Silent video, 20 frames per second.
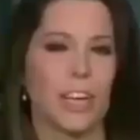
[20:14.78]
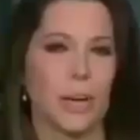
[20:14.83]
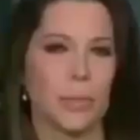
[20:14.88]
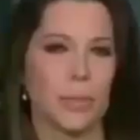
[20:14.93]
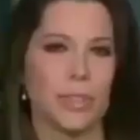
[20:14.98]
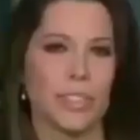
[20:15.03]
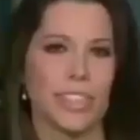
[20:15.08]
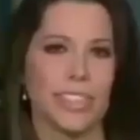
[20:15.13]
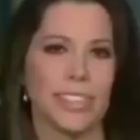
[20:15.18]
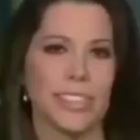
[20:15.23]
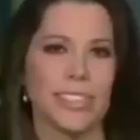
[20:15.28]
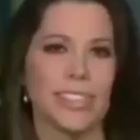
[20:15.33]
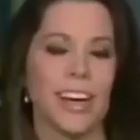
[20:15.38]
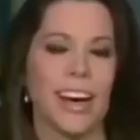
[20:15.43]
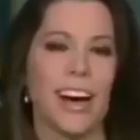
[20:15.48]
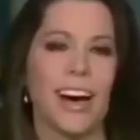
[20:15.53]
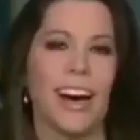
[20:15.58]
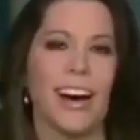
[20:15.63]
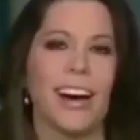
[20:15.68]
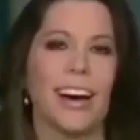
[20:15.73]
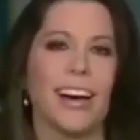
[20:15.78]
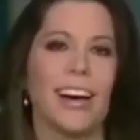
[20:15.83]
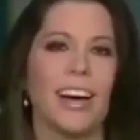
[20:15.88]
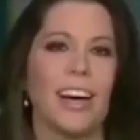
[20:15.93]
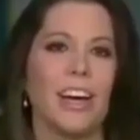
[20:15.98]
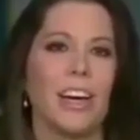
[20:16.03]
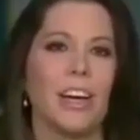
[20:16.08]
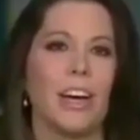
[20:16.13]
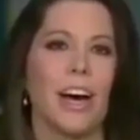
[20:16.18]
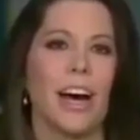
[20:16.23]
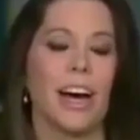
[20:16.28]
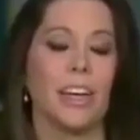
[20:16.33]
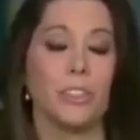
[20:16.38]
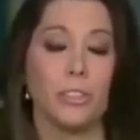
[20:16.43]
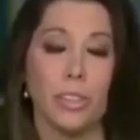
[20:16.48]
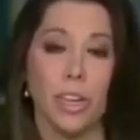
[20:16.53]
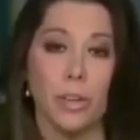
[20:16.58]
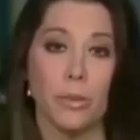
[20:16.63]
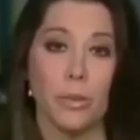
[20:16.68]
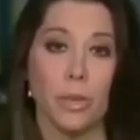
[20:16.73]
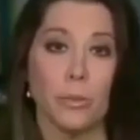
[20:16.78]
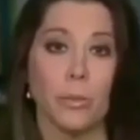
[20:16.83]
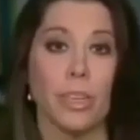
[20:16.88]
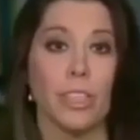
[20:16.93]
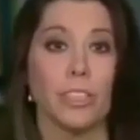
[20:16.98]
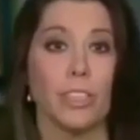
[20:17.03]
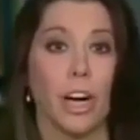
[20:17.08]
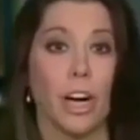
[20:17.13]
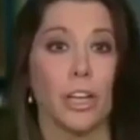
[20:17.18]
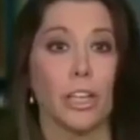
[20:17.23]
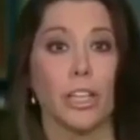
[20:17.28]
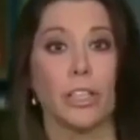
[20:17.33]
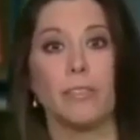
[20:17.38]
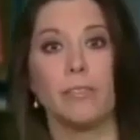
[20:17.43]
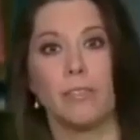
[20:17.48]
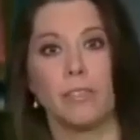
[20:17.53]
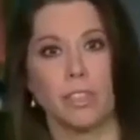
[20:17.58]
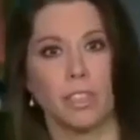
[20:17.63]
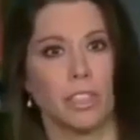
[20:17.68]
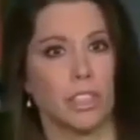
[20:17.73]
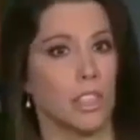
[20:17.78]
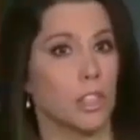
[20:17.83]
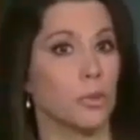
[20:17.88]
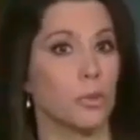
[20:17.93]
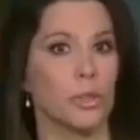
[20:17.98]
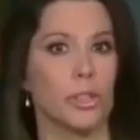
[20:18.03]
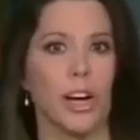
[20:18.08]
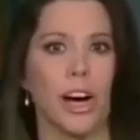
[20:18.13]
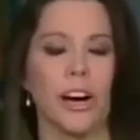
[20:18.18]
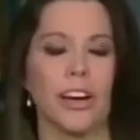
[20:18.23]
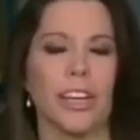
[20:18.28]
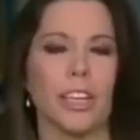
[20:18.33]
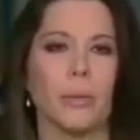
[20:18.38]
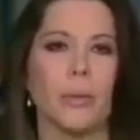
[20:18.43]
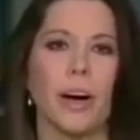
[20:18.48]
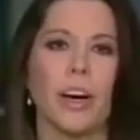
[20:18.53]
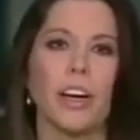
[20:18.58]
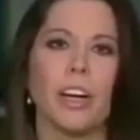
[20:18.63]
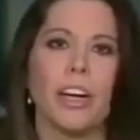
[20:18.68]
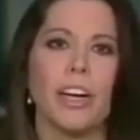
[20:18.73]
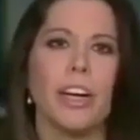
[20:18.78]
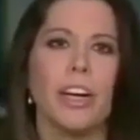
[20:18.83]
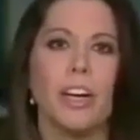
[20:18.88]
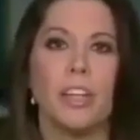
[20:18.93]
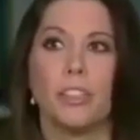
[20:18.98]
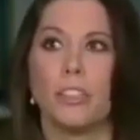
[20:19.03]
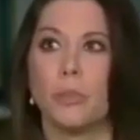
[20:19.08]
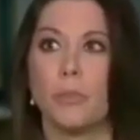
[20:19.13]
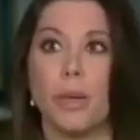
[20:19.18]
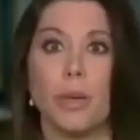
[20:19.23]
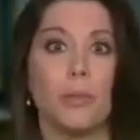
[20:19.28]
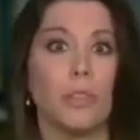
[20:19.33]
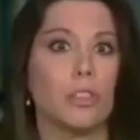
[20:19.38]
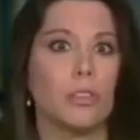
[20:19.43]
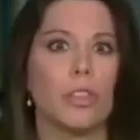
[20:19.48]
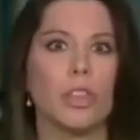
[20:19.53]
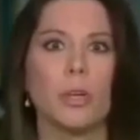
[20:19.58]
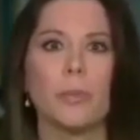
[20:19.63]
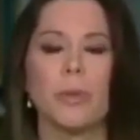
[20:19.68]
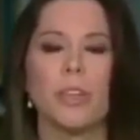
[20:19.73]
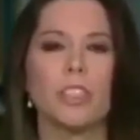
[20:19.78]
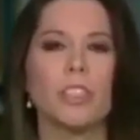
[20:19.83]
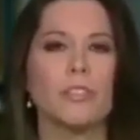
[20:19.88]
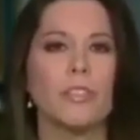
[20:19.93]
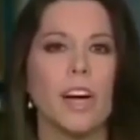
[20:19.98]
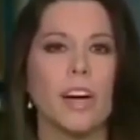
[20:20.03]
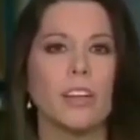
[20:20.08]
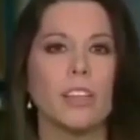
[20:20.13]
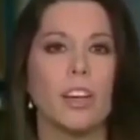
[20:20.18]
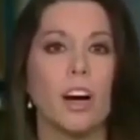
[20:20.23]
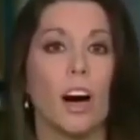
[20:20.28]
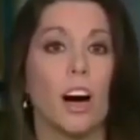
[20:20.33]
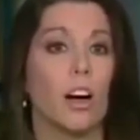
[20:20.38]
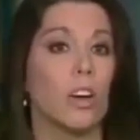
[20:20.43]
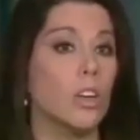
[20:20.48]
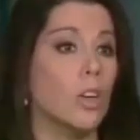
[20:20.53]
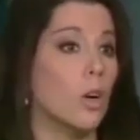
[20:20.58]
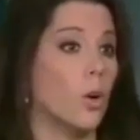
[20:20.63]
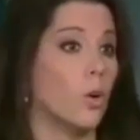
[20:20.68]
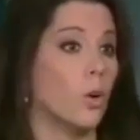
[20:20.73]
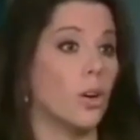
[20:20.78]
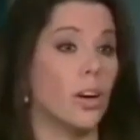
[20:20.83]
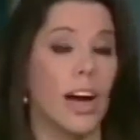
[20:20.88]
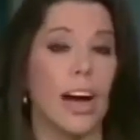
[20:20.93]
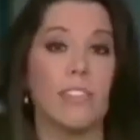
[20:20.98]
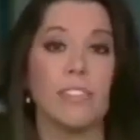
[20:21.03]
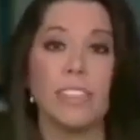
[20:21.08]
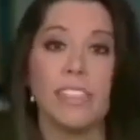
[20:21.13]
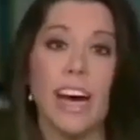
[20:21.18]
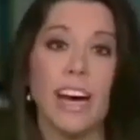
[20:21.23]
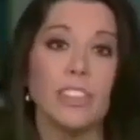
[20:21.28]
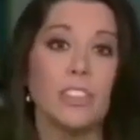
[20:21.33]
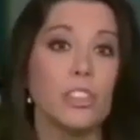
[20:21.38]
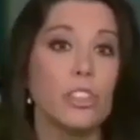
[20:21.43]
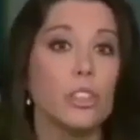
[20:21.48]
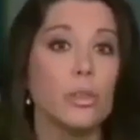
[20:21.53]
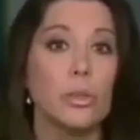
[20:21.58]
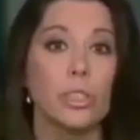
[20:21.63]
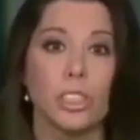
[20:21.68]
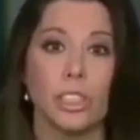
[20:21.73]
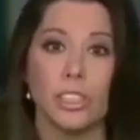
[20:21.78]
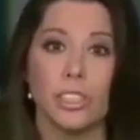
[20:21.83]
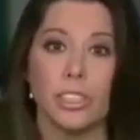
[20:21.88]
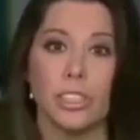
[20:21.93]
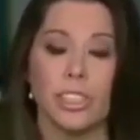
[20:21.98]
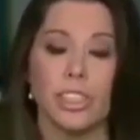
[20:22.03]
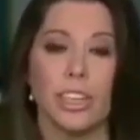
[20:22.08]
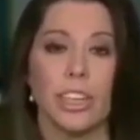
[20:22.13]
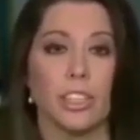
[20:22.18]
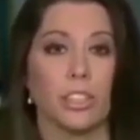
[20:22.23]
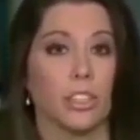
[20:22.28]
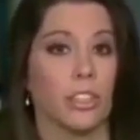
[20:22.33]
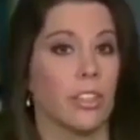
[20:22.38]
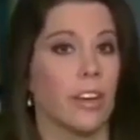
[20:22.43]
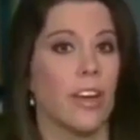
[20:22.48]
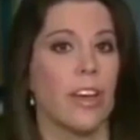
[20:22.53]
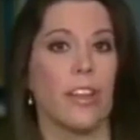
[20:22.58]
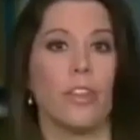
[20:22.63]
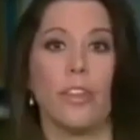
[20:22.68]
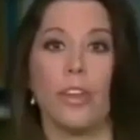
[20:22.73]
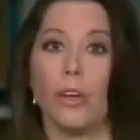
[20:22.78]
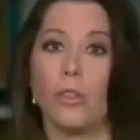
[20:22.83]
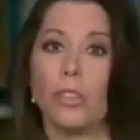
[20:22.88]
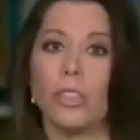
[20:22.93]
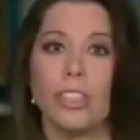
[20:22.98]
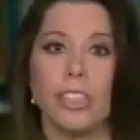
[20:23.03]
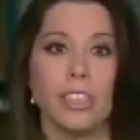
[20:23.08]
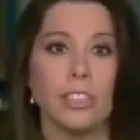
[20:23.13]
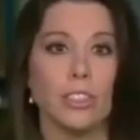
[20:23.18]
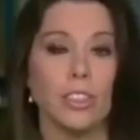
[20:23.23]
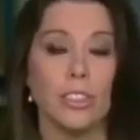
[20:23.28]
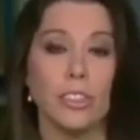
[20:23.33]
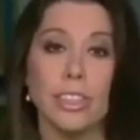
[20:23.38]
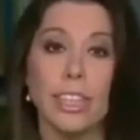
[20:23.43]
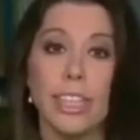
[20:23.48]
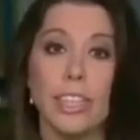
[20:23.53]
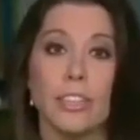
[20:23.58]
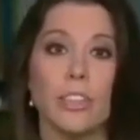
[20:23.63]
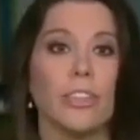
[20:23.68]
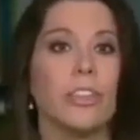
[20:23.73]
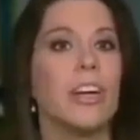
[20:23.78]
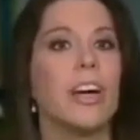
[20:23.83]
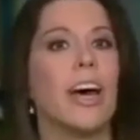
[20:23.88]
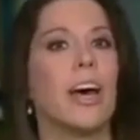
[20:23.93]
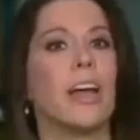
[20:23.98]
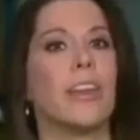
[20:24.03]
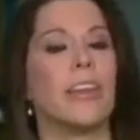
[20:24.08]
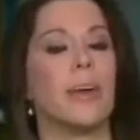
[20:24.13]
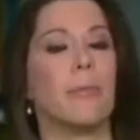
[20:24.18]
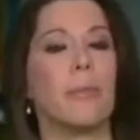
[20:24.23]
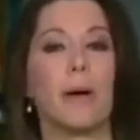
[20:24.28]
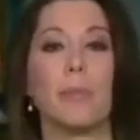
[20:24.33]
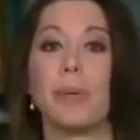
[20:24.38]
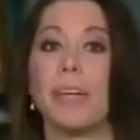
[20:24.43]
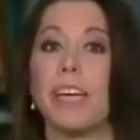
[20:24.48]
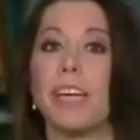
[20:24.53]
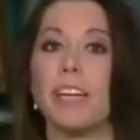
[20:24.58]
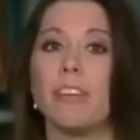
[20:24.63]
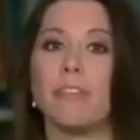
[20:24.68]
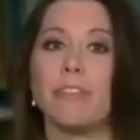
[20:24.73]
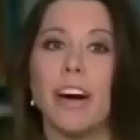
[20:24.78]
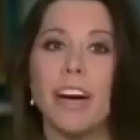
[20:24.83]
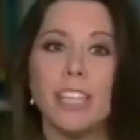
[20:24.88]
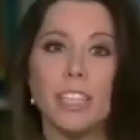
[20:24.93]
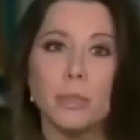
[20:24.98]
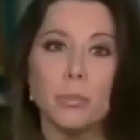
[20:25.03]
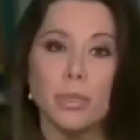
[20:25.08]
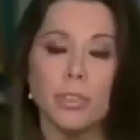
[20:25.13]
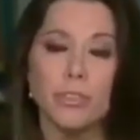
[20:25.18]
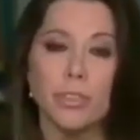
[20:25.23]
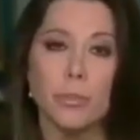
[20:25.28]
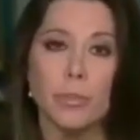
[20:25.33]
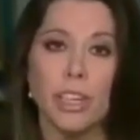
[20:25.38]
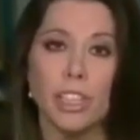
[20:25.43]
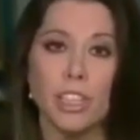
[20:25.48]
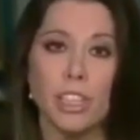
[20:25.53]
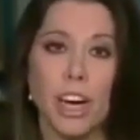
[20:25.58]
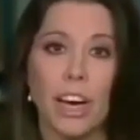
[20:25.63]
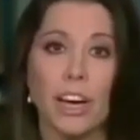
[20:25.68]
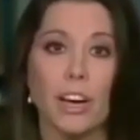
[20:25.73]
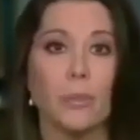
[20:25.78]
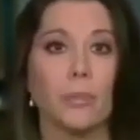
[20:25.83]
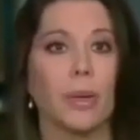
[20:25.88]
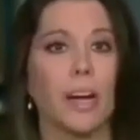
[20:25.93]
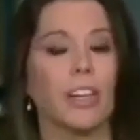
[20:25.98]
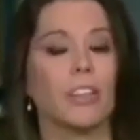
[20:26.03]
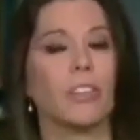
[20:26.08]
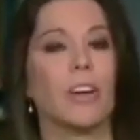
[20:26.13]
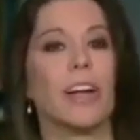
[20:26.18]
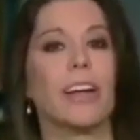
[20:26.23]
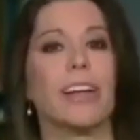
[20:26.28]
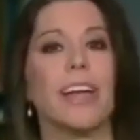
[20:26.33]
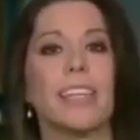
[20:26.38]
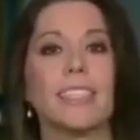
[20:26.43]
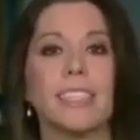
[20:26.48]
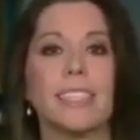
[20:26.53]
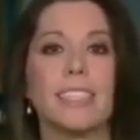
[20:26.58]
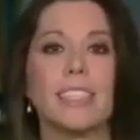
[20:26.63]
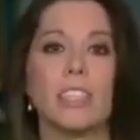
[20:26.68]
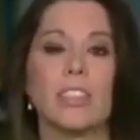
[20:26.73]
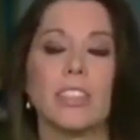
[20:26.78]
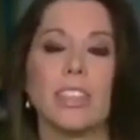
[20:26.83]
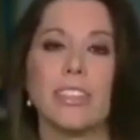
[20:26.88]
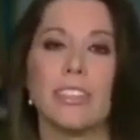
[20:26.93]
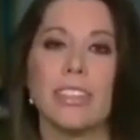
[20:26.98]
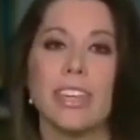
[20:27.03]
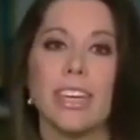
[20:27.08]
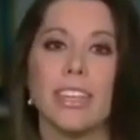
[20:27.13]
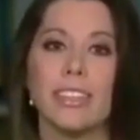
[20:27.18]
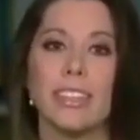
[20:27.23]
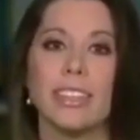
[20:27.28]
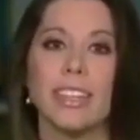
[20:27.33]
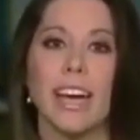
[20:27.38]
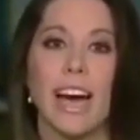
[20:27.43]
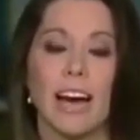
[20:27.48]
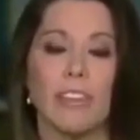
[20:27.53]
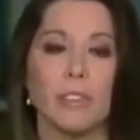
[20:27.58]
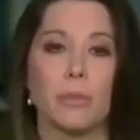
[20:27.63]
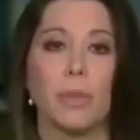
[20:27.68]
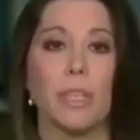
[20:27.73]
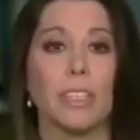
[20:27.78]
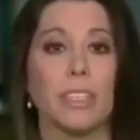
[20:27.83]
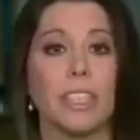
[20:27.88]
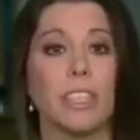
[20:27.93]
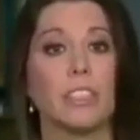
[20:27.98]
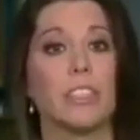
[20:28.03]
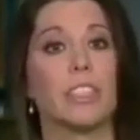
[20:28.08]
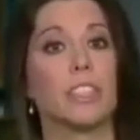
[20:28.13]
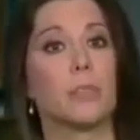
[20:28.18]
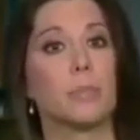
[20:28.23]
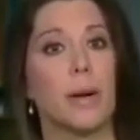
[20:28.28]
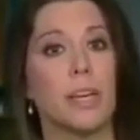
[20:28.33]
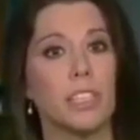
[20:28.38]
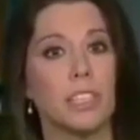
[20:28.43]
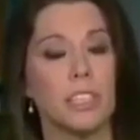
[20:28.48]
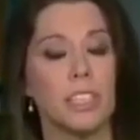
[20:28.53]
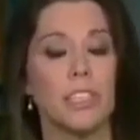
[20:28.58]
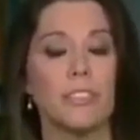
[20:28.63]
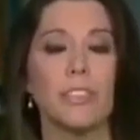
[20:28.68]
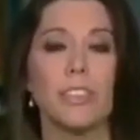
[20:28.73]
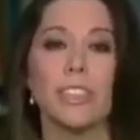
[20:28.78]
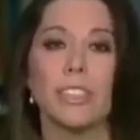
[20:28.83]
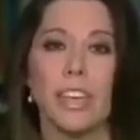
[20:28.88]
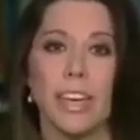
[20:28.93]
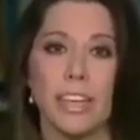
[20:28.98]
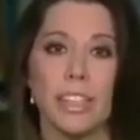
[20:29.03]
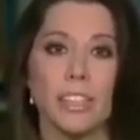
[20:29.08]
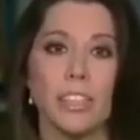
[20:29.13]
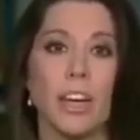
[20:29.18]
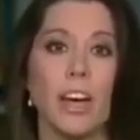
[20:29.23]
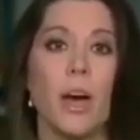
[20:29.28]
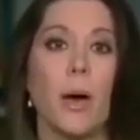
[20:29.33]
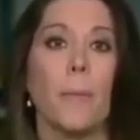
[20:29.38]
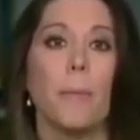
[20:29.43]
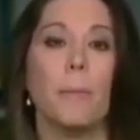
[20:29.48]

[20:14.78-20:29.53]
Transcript: A couple things. I do not want my daughter, since we're talking about her, to maybe drink a bunch of alcohol or have a tattoo when she's a teenager. Those things are legal. They might be inadvisable for my child, but I do not necessarily think that they have to be illegal, especially if it takes